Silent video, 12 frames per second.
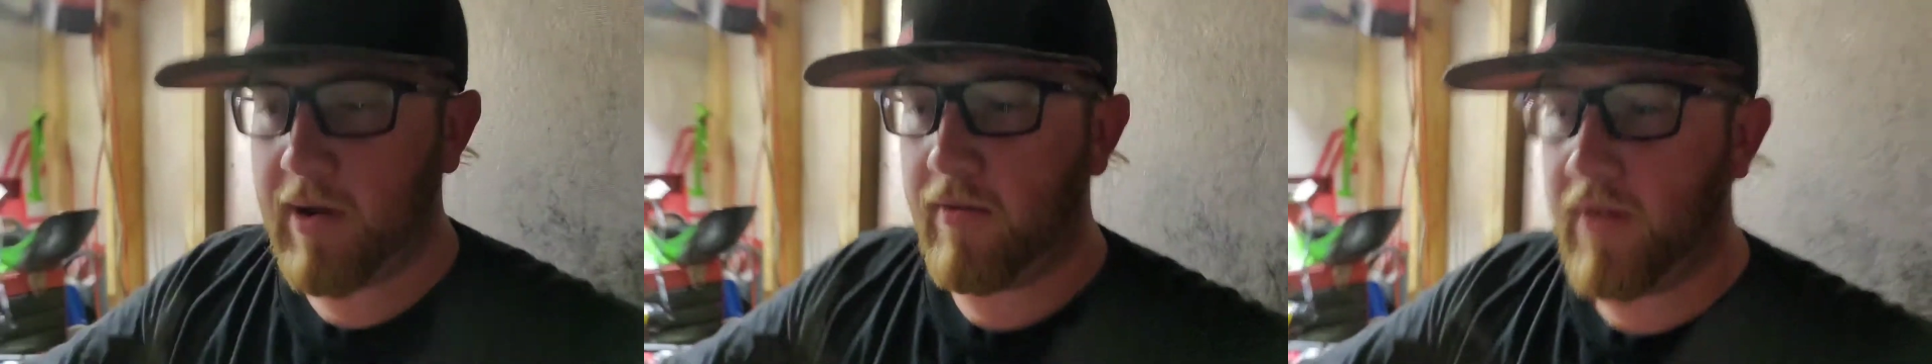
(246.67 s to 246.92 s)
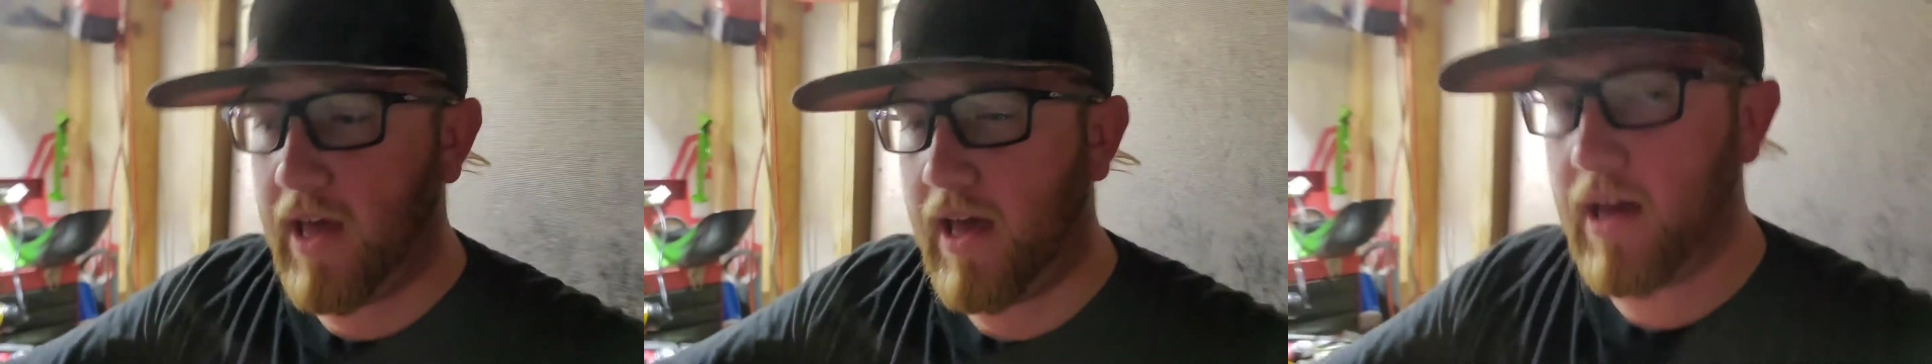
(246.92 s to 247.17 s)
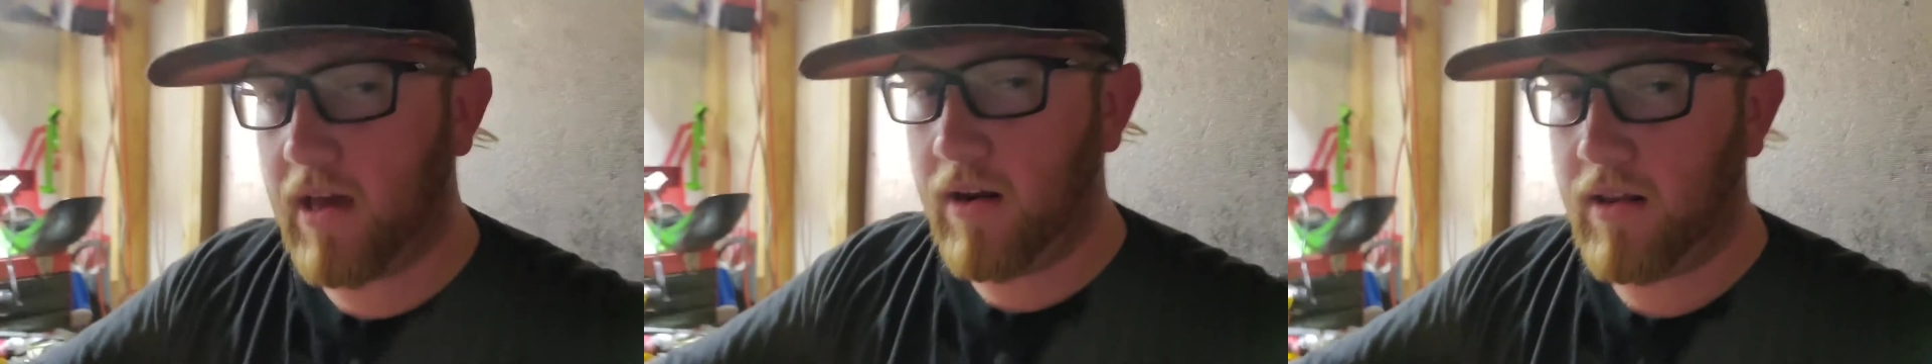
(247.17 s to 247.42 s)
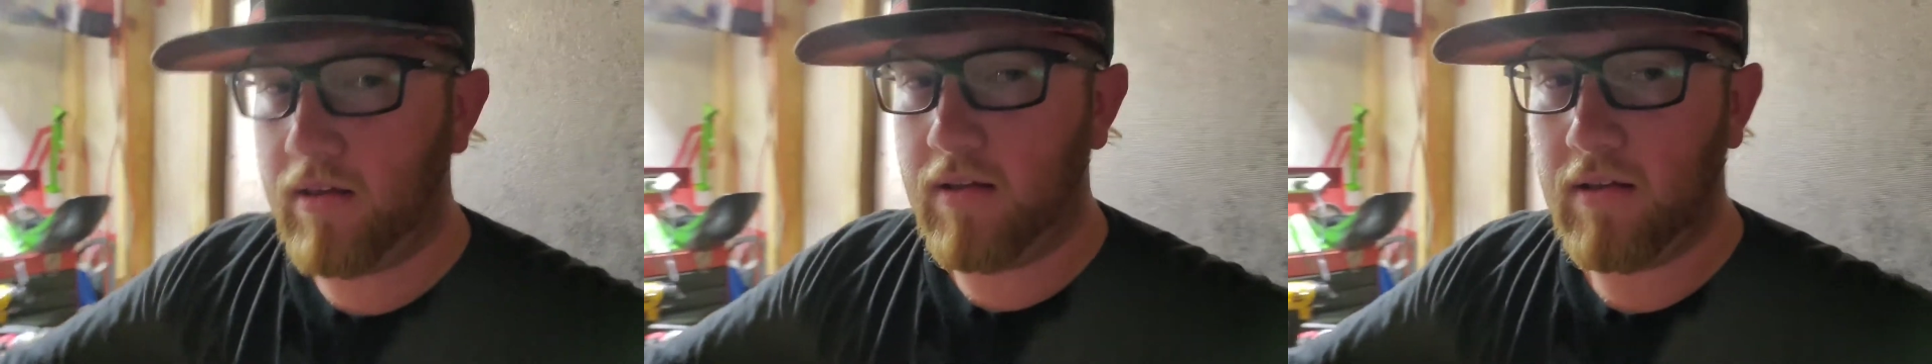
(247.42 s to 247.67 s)
had
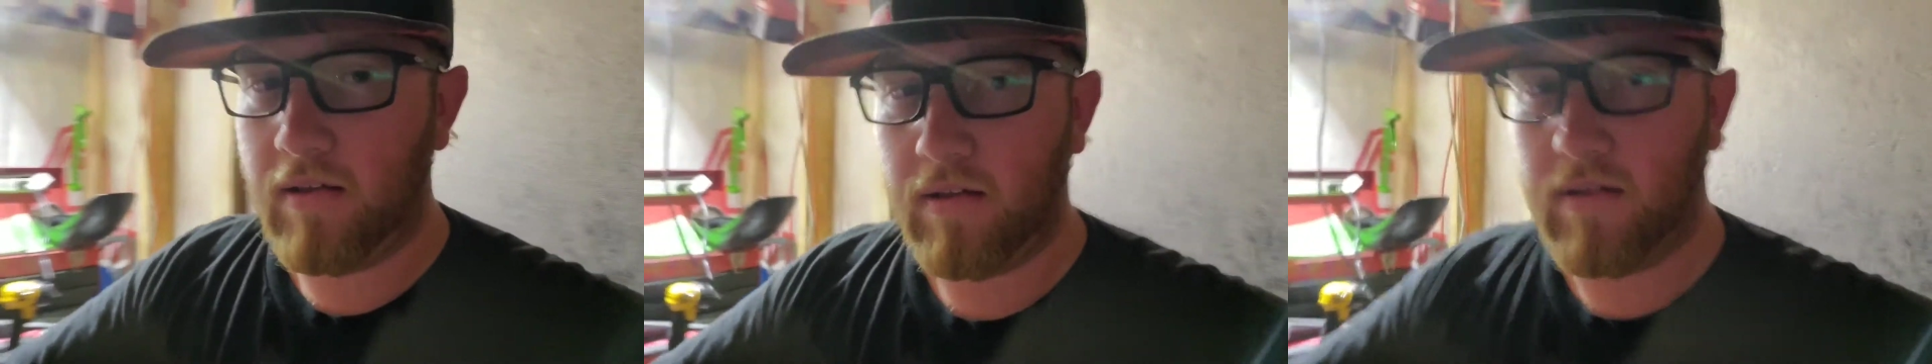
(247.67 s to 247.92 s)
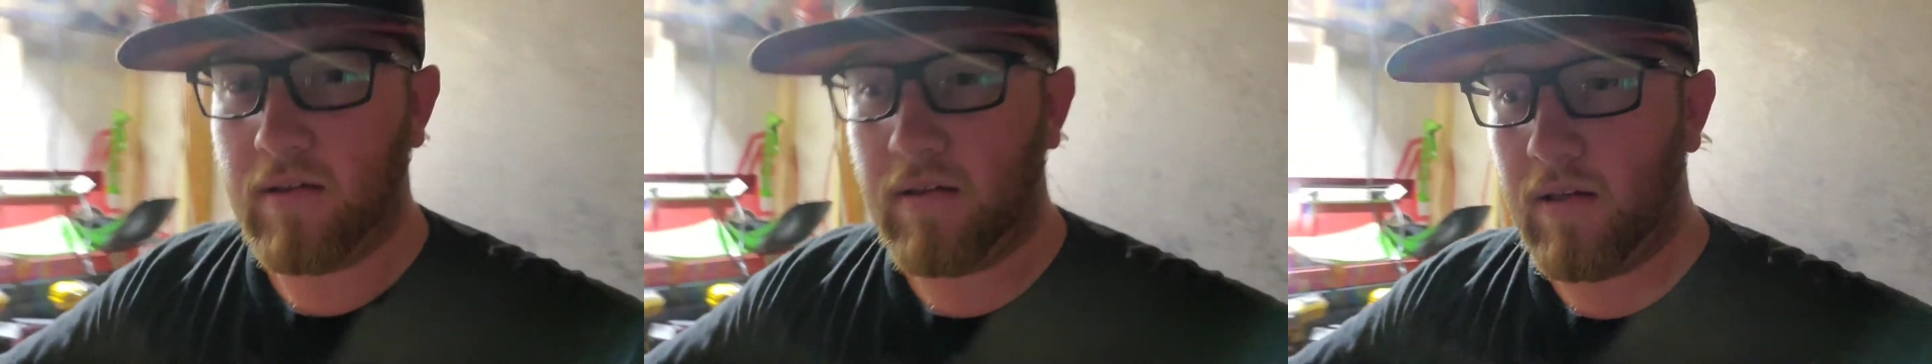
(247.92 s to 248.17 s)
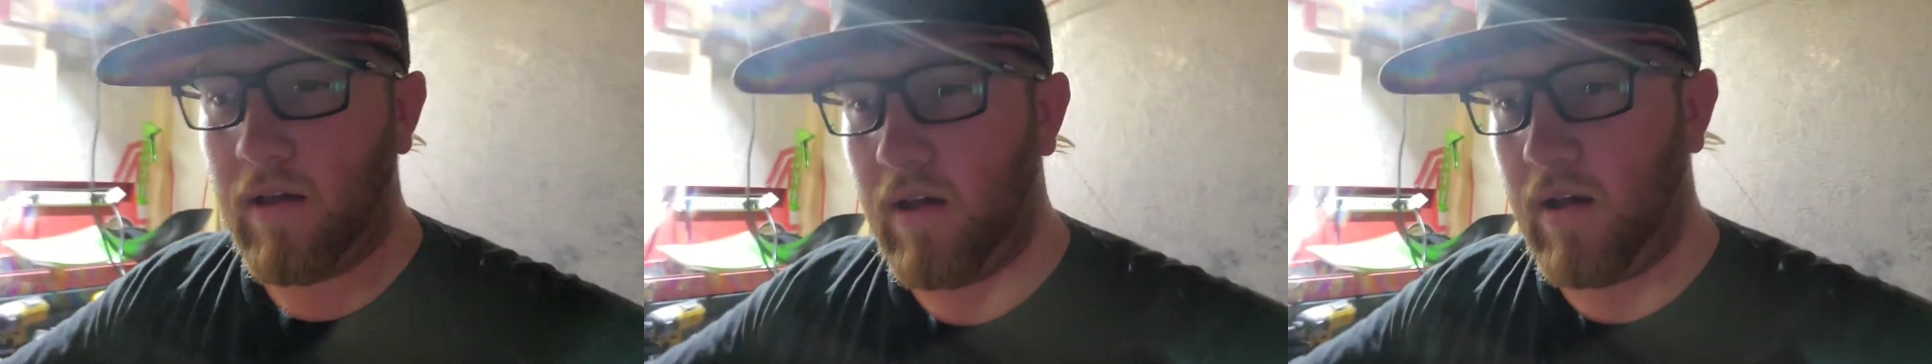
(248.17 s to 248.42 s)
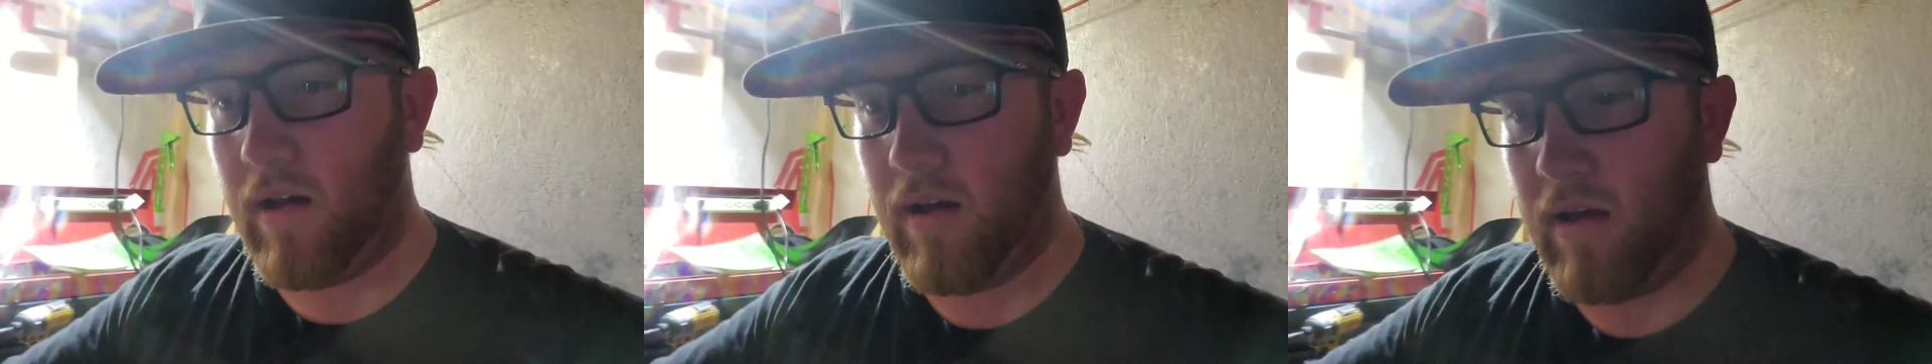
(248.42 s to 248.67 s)

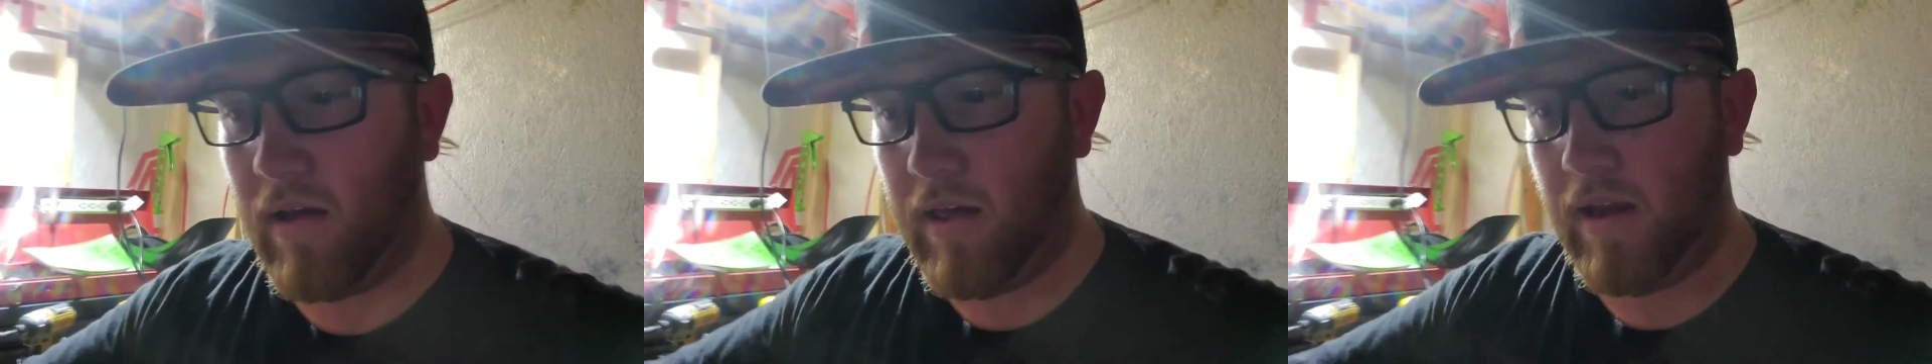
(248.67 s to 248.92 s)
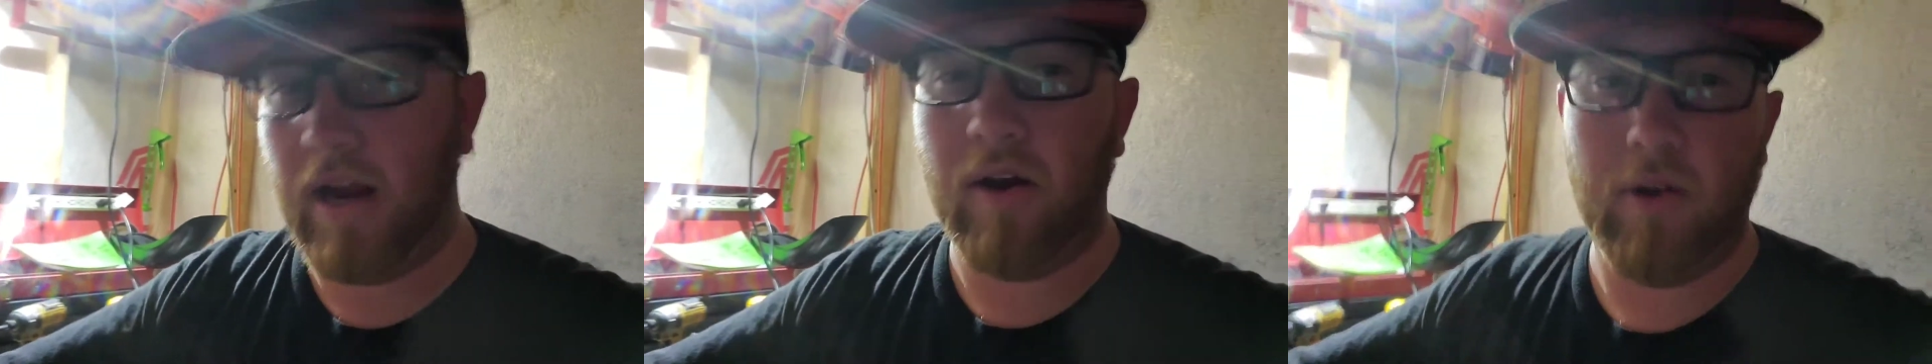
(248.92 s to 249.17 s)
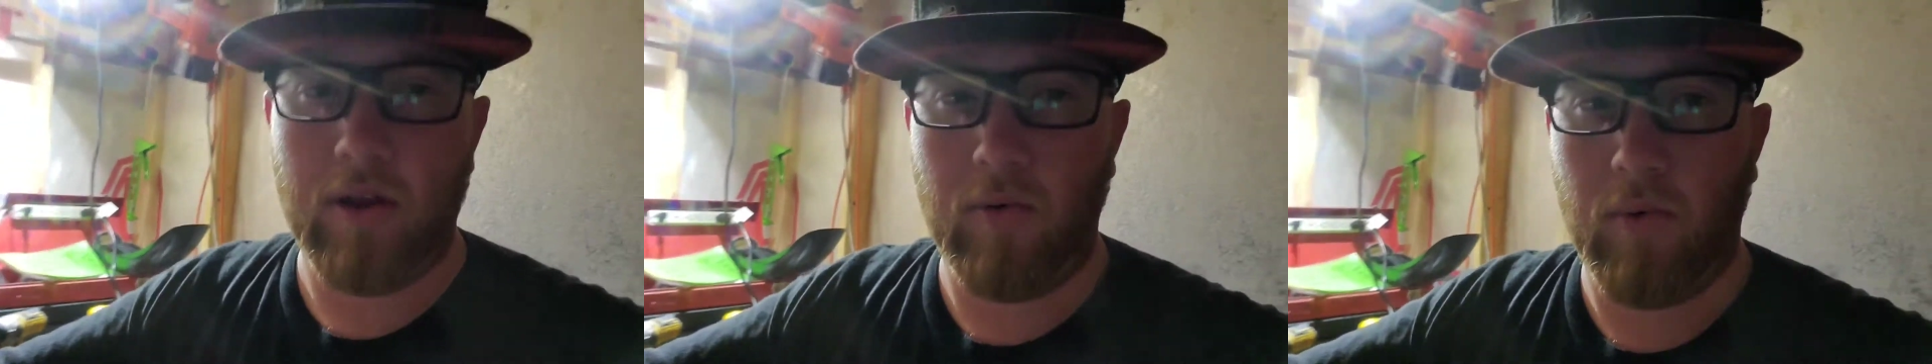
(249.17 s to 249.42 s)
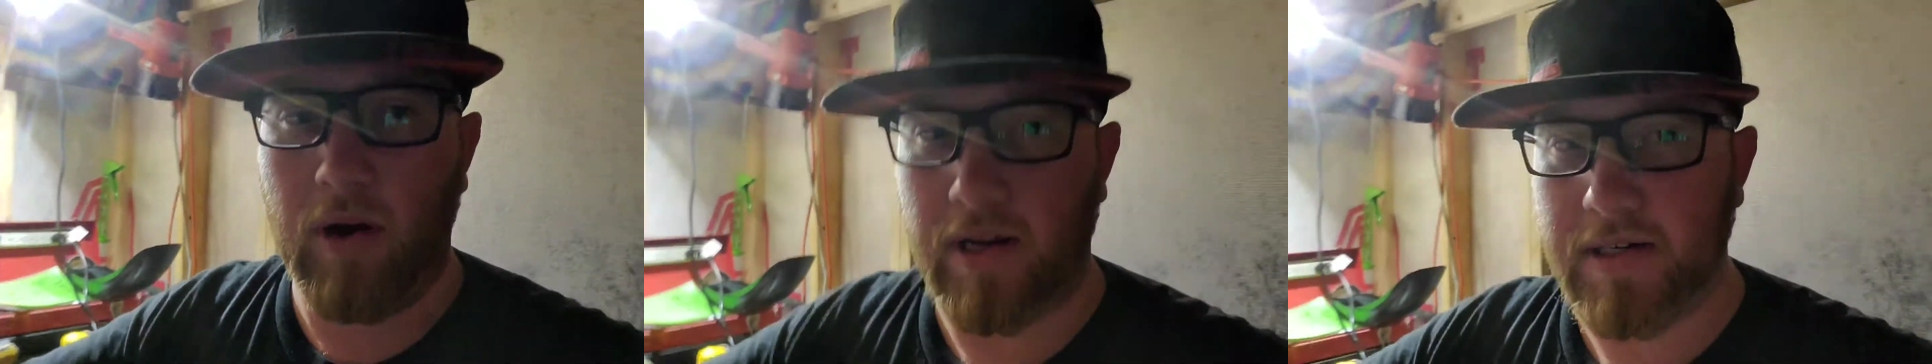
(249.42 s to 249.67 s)
an area
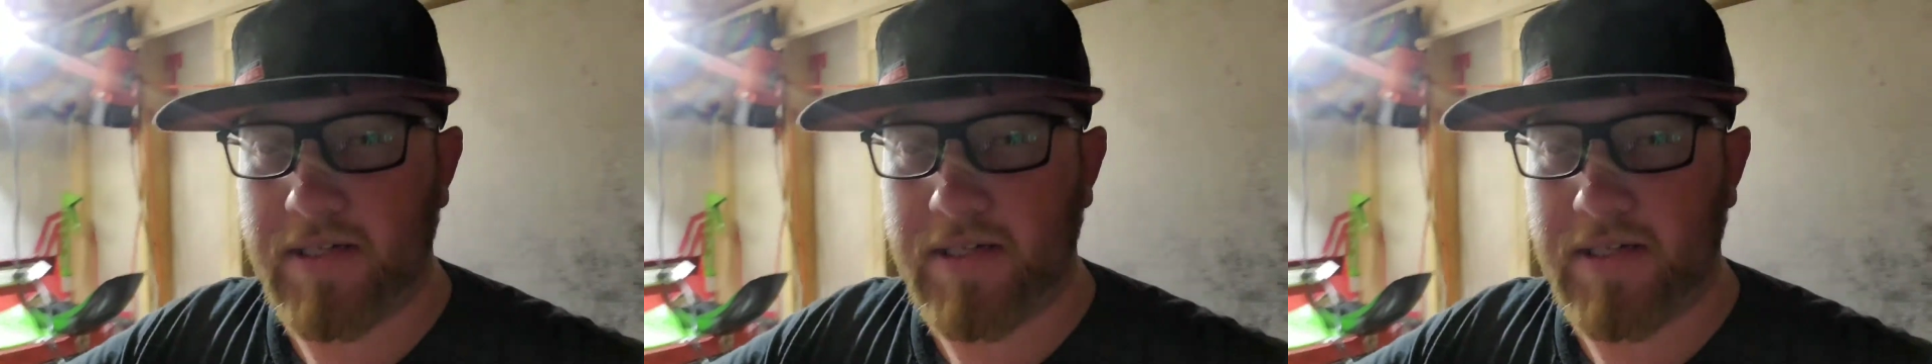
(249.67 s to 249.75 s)
where I can